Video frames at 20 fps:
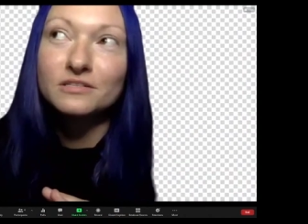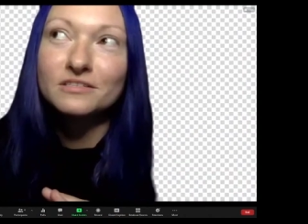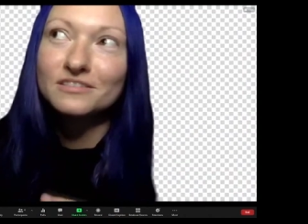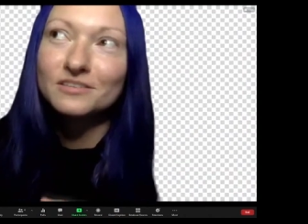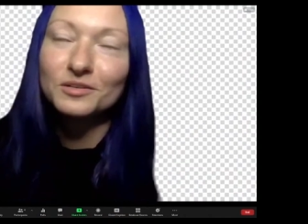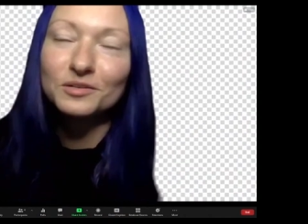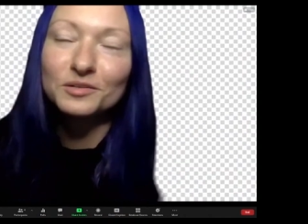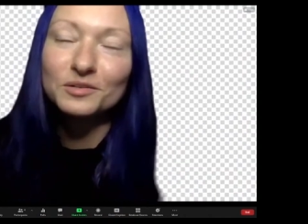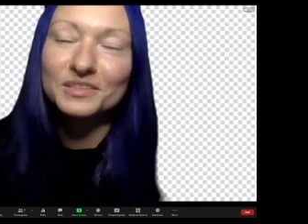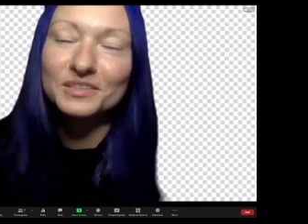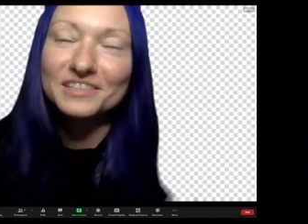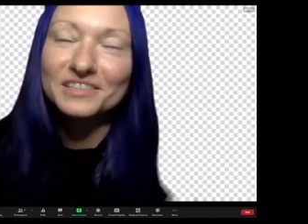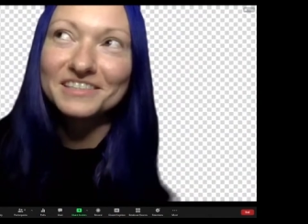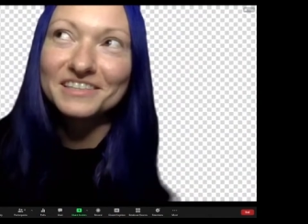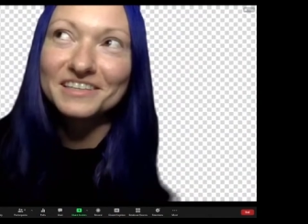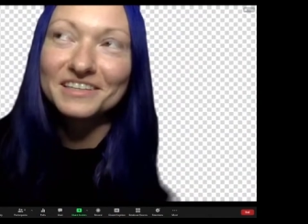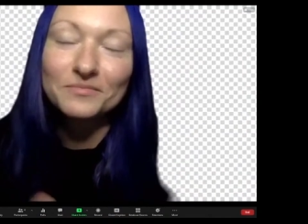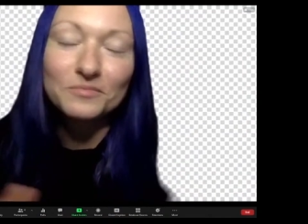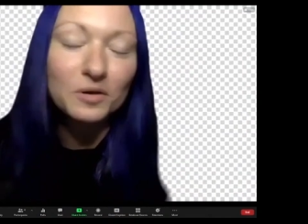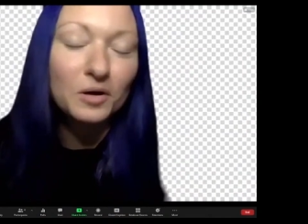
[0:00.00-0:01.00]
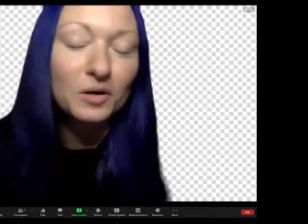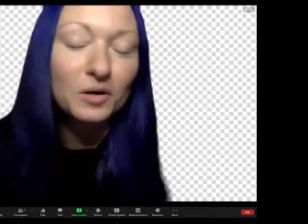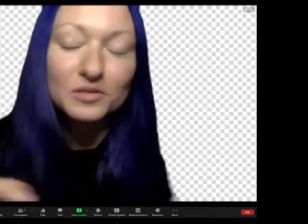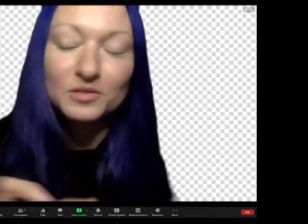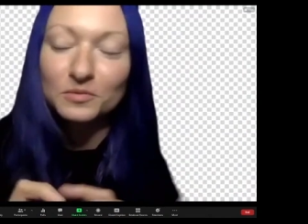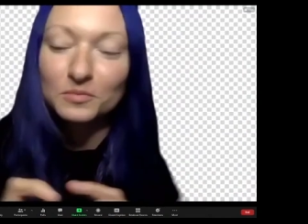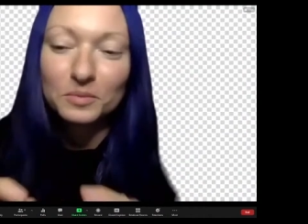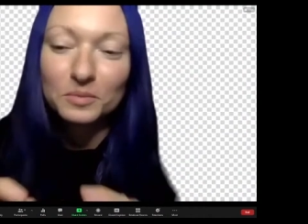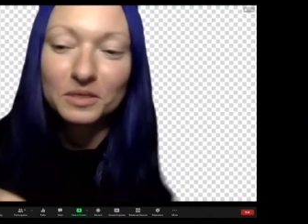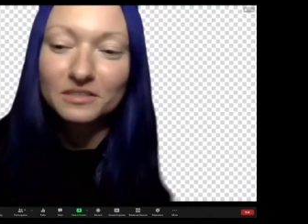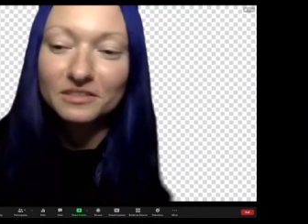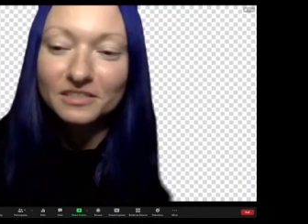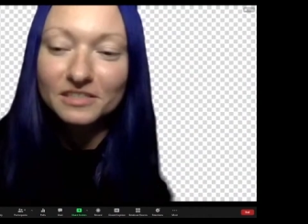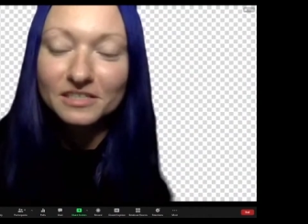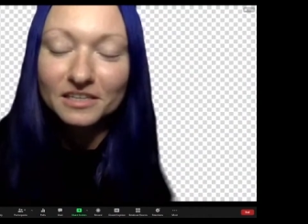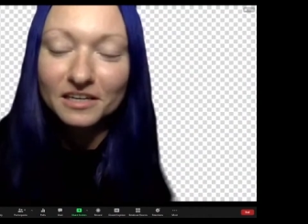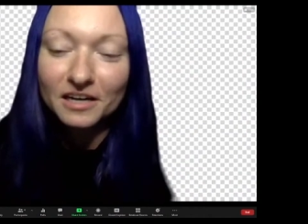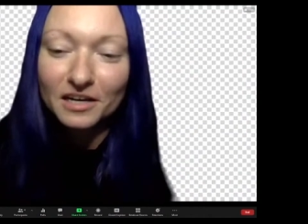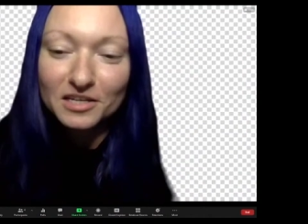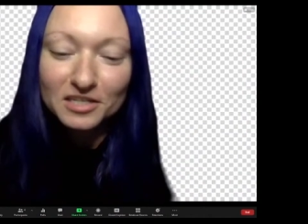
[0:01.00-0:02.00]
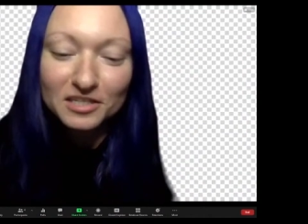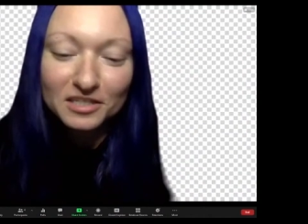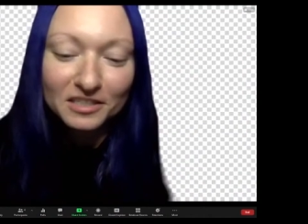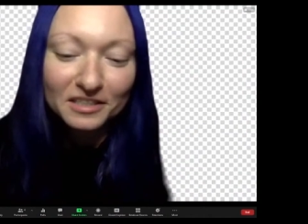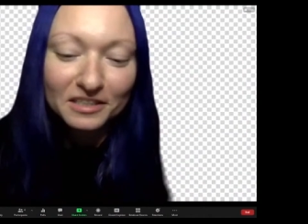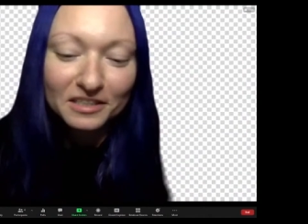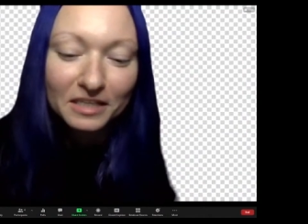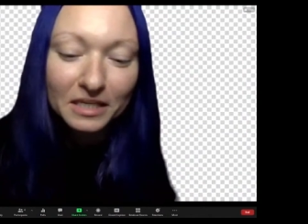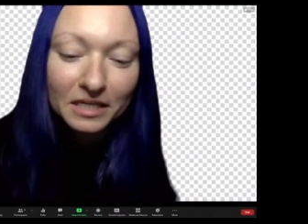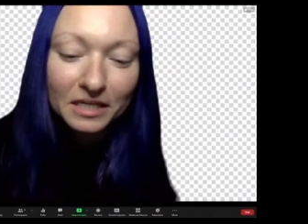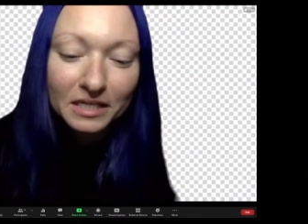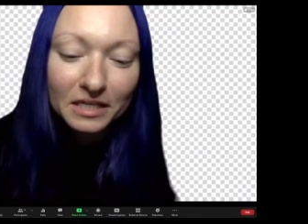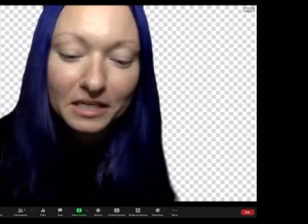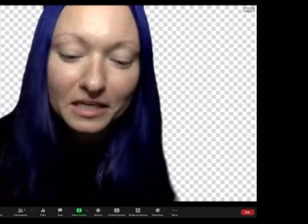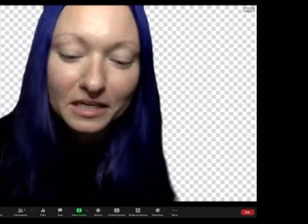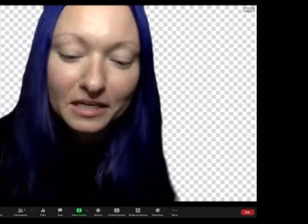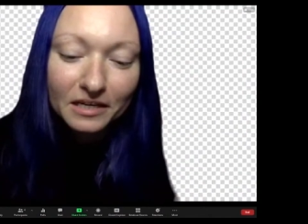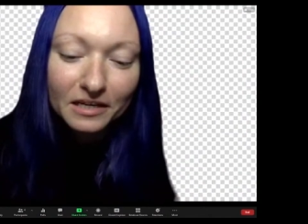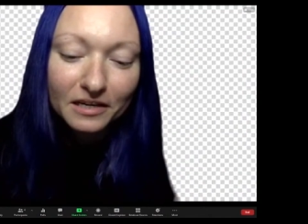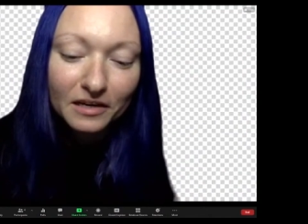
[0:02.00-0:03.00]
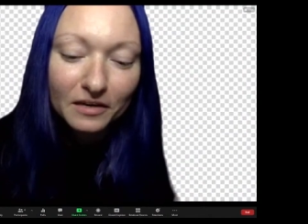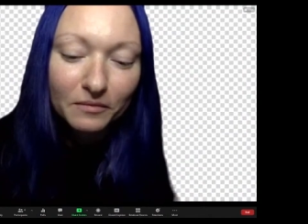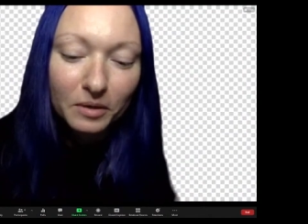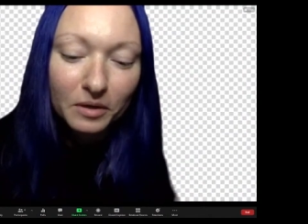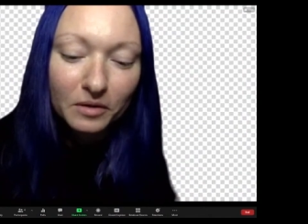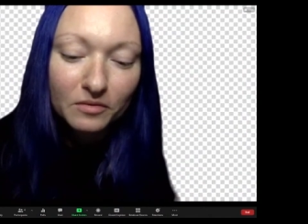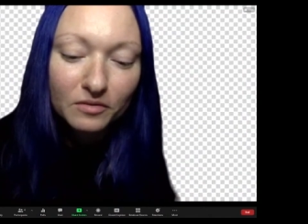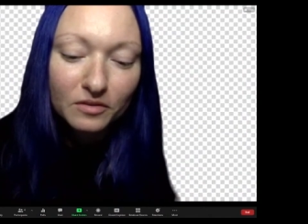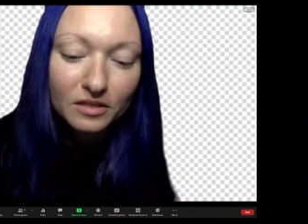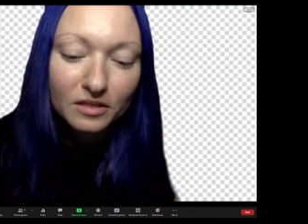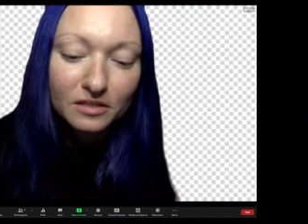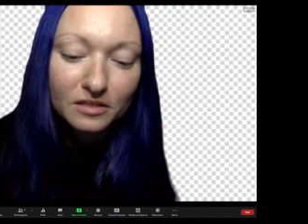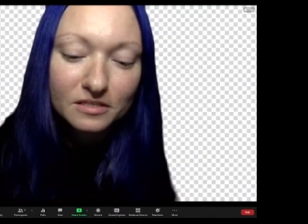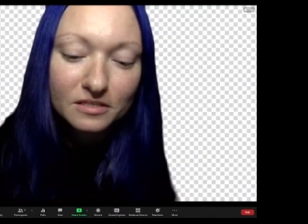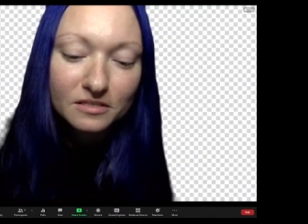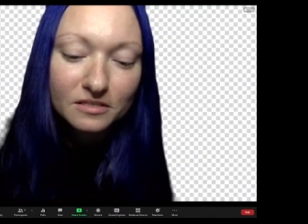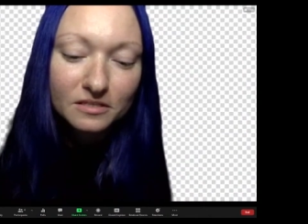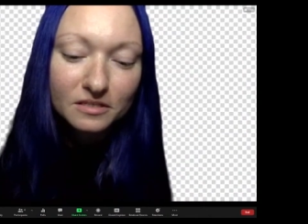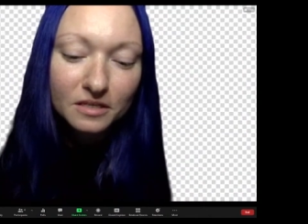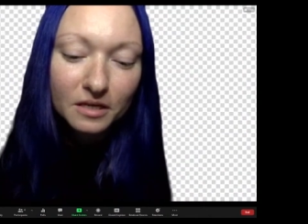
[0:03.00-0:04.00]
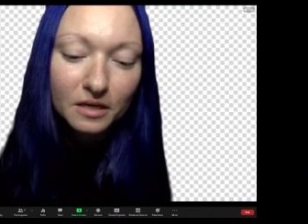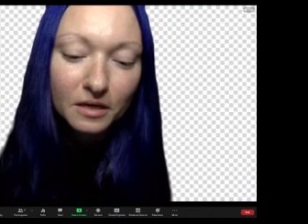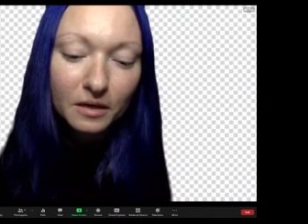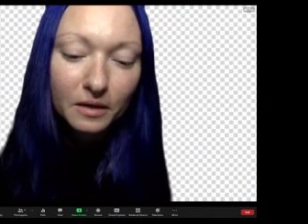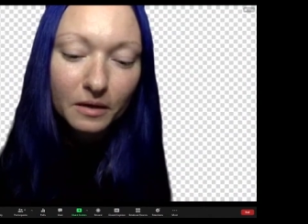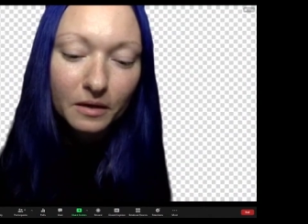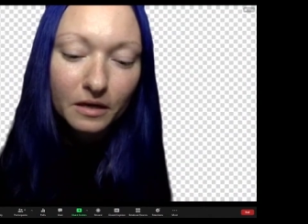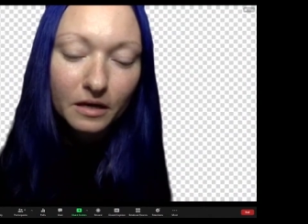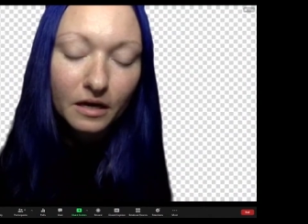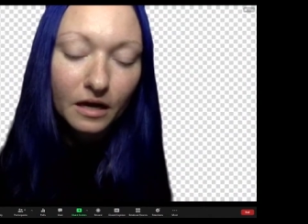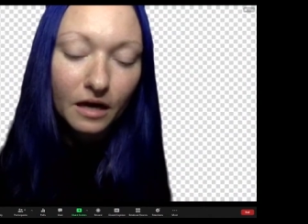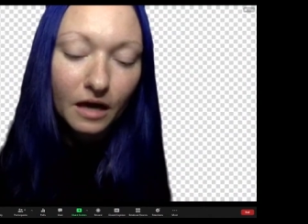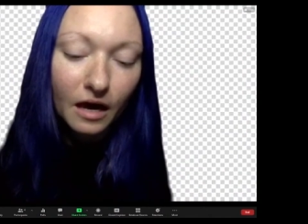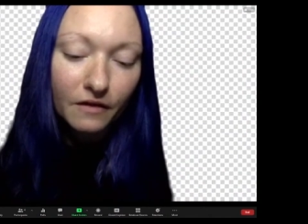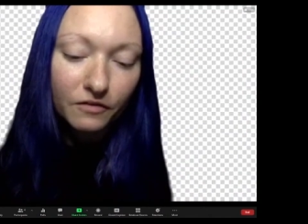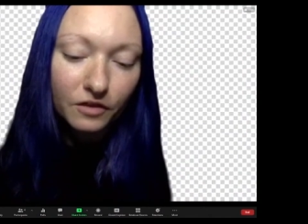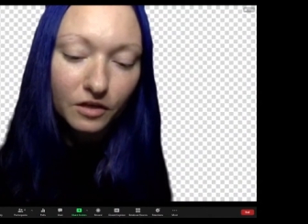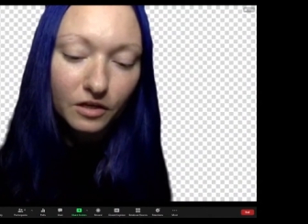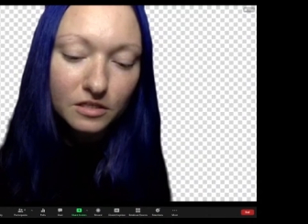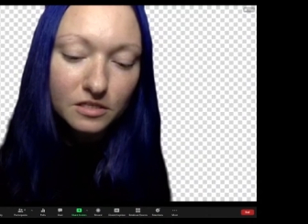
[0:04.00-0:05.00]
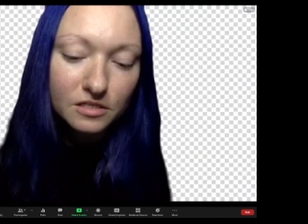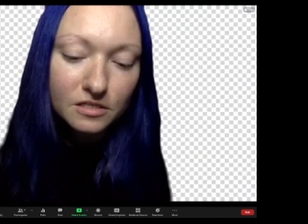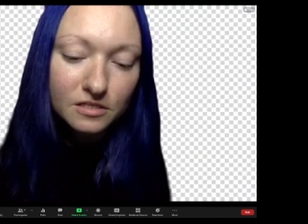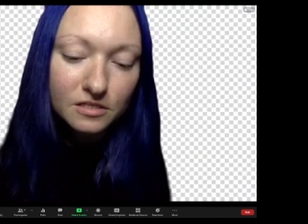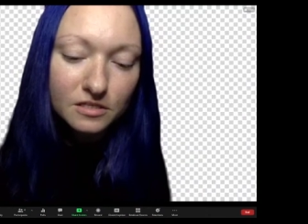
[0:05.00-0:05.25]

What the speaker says: So it's also a big discussion about this. I think it's